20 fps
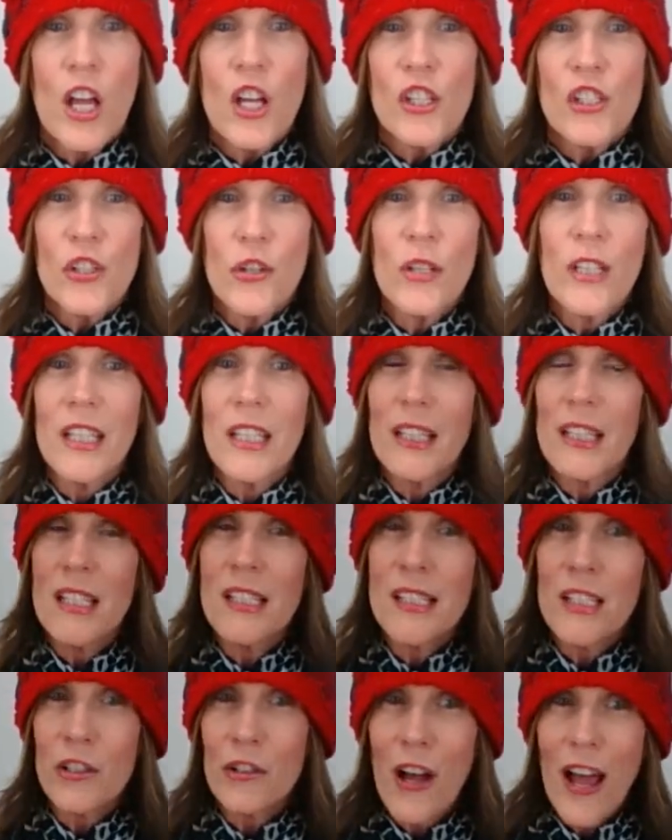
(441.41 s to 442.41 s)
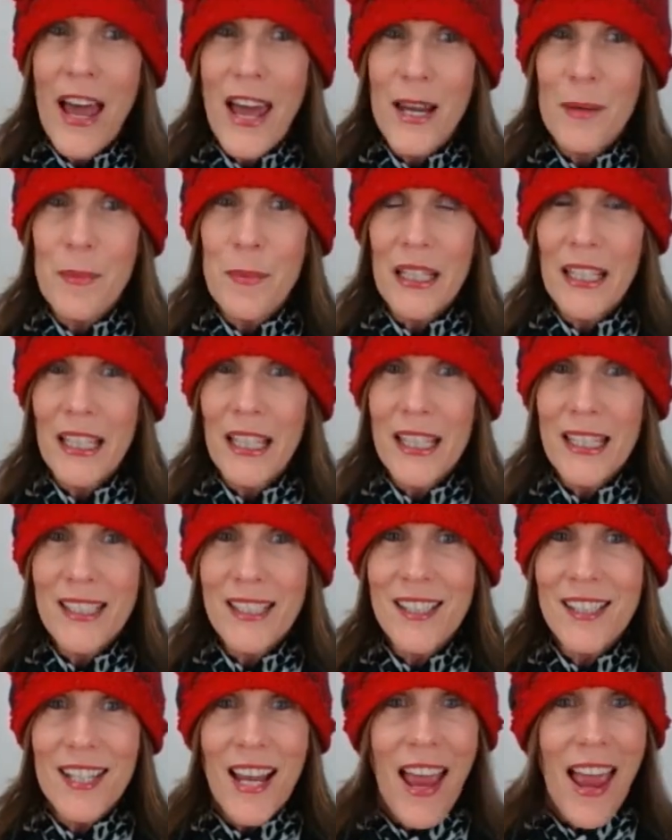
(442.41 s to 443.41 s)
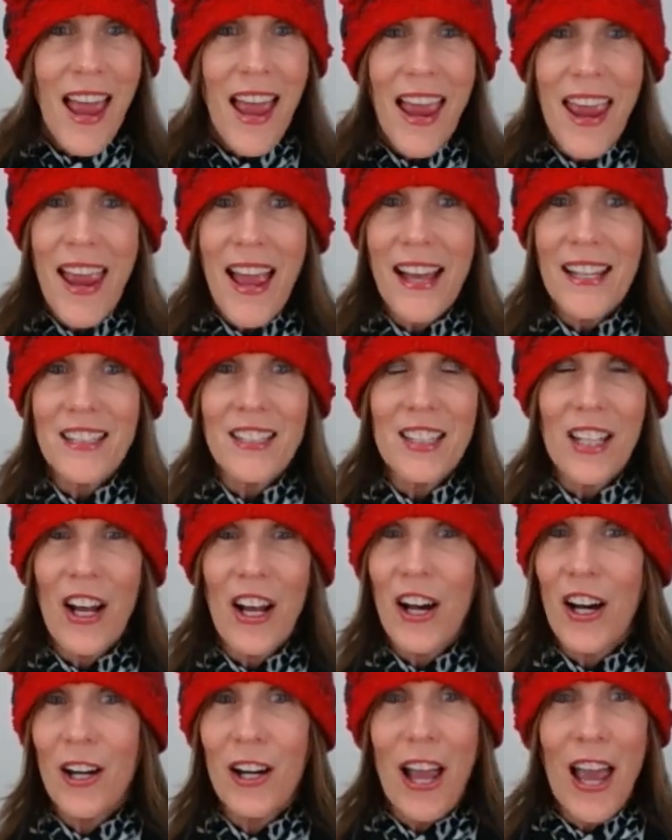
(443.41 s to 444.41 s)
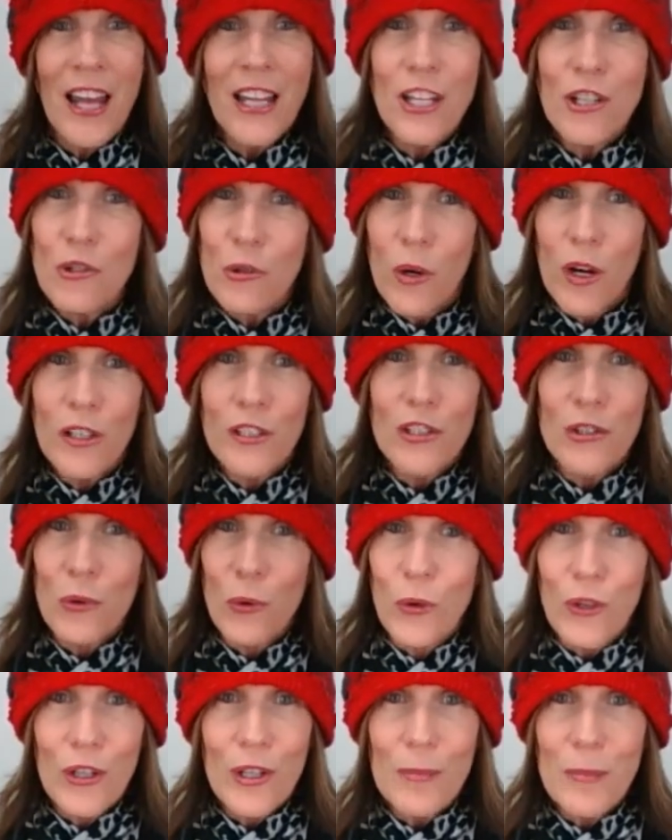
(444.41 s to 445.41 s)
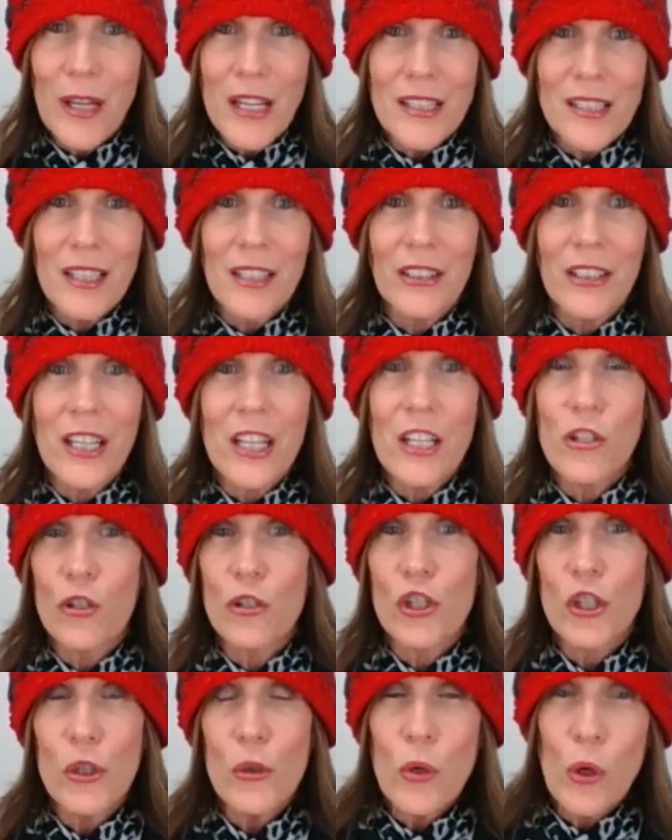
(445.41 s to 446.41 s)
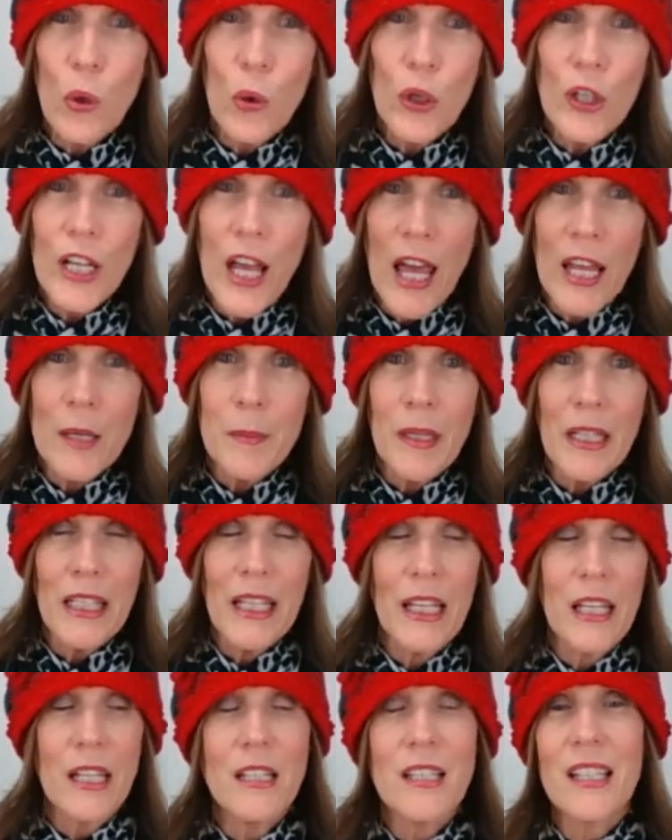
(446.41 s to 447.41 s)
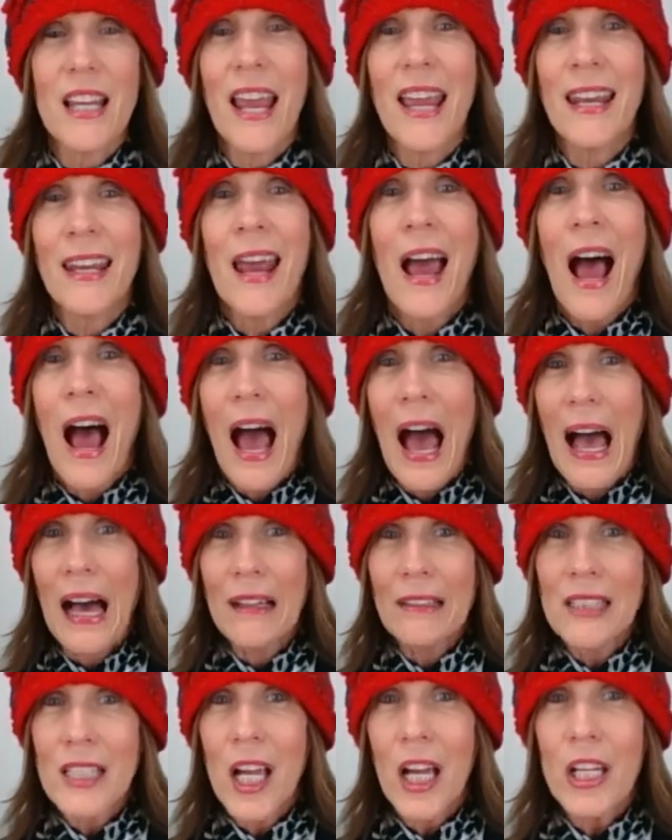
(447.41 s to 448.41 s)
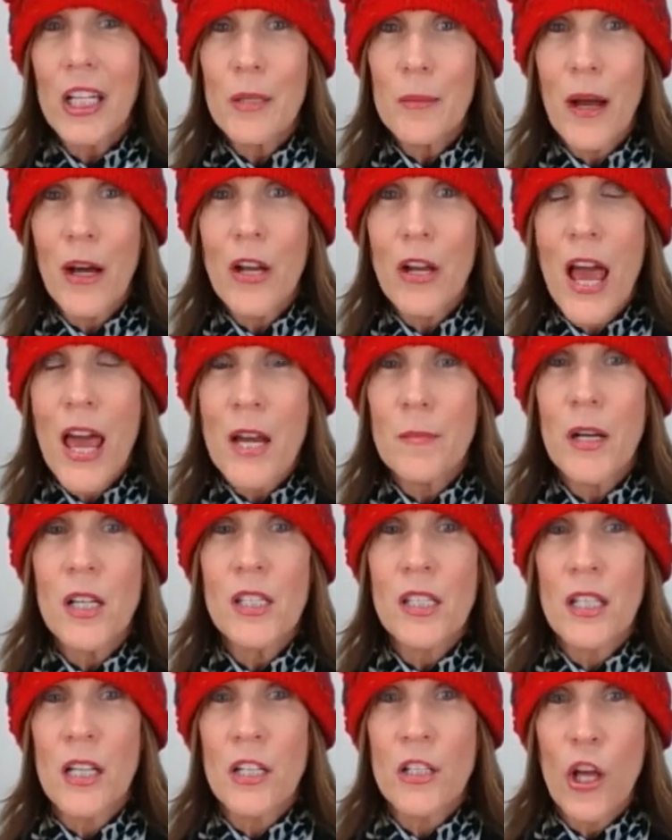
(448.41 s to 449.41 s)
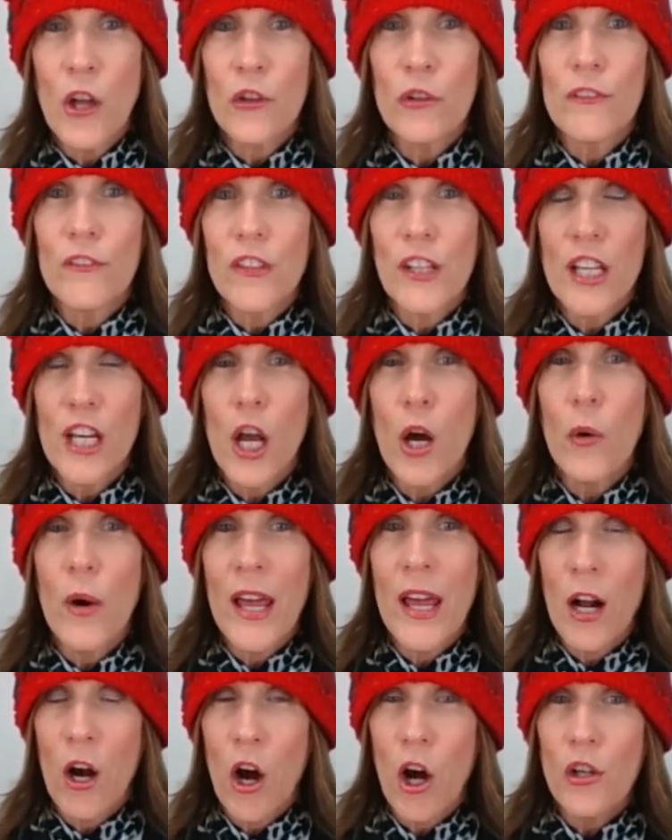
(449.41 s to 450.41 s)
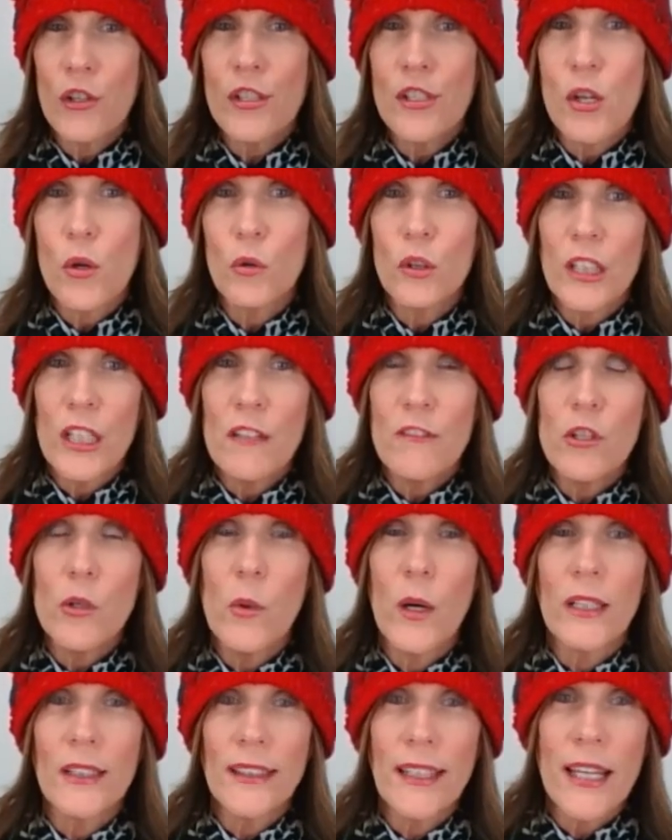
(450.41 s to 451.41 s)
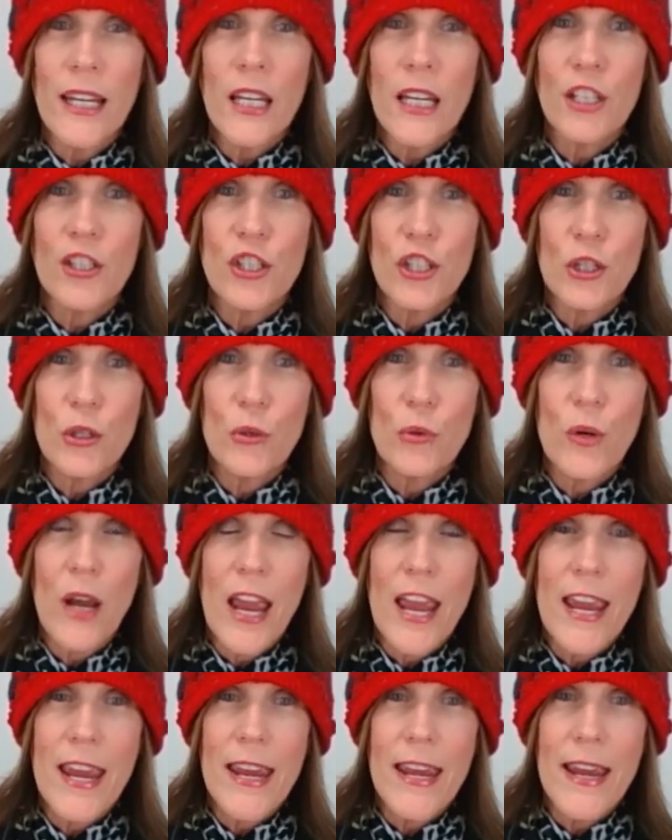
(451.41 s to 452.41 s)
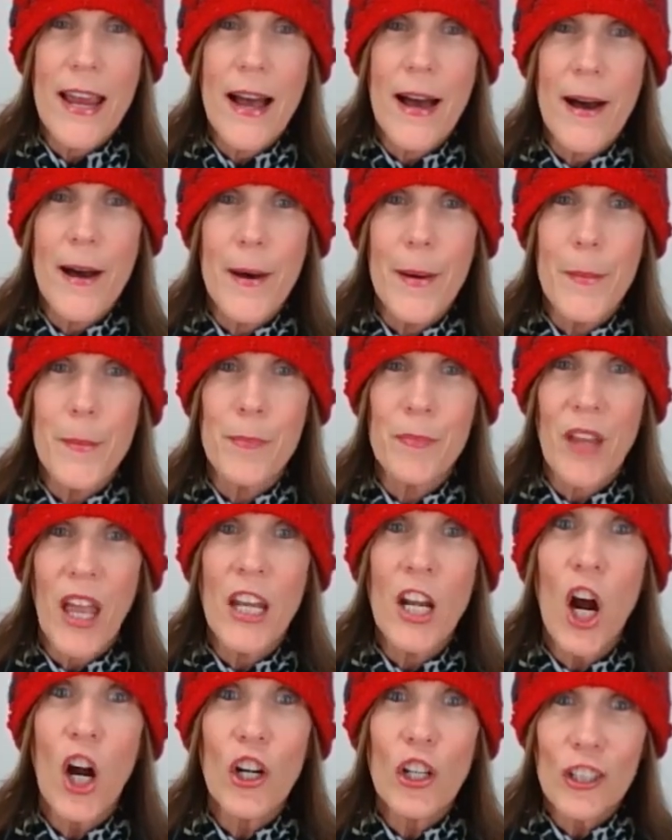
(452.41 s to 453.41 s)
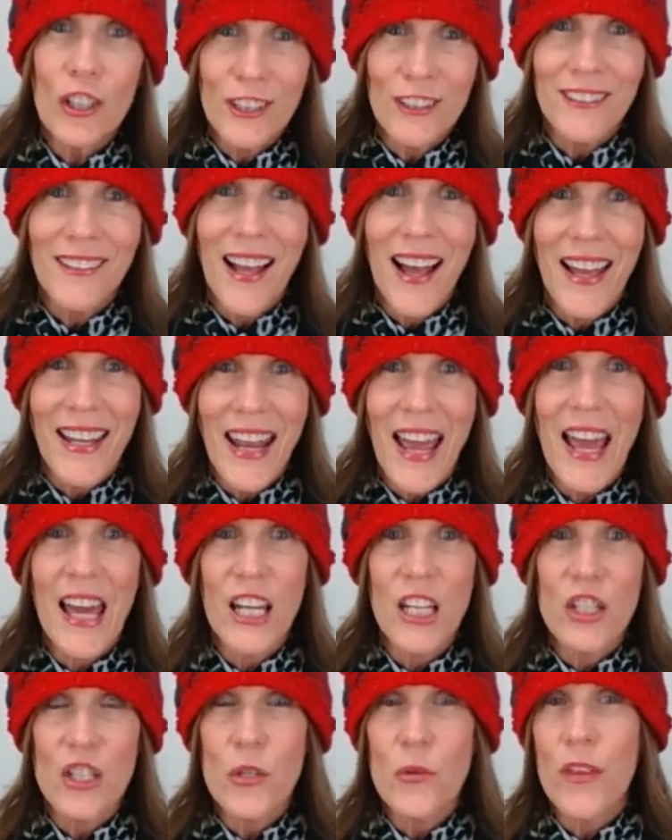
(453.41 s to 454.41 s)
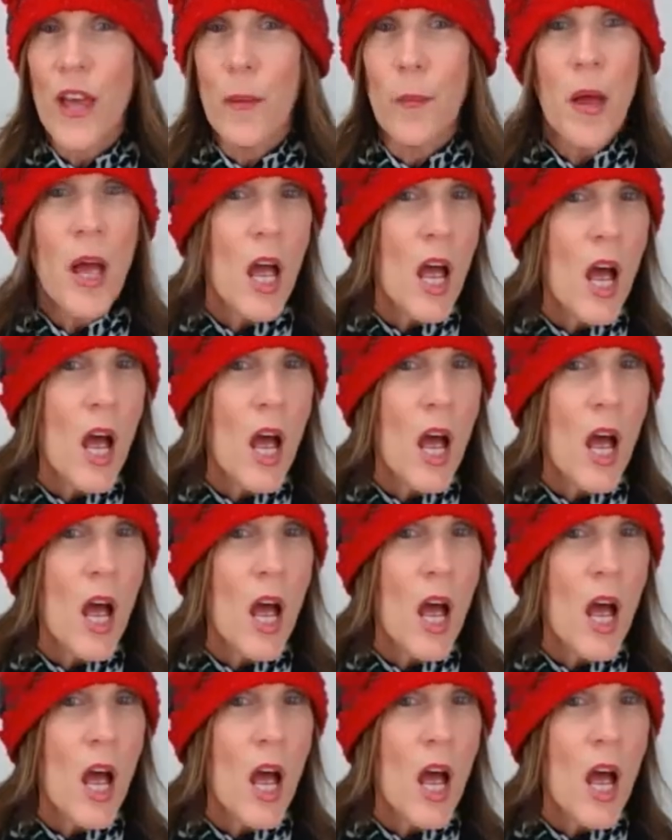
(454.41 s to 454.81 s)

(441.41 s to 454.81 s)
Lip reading: So you can get these little enema kits at any drugstore, basically. They're 2-quart enema kits, and I'll tell you about enemas in another video, and I'll also leave you a link to an article on how to do them.